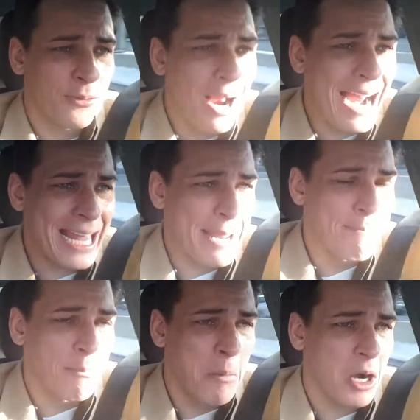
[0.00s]
Friday,
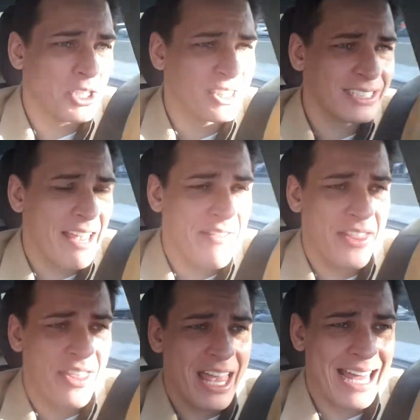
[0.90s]
March
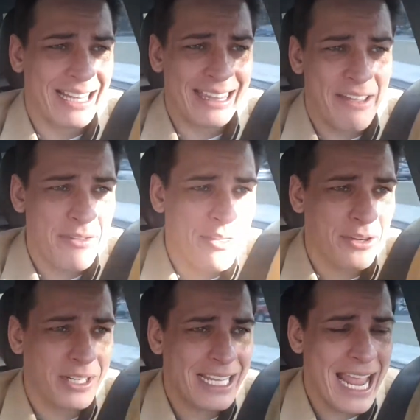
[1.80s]
7th at
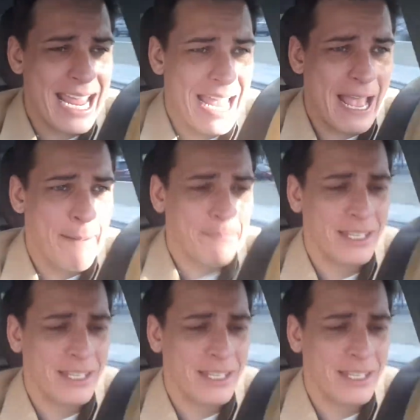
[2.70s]
11:30 a.m.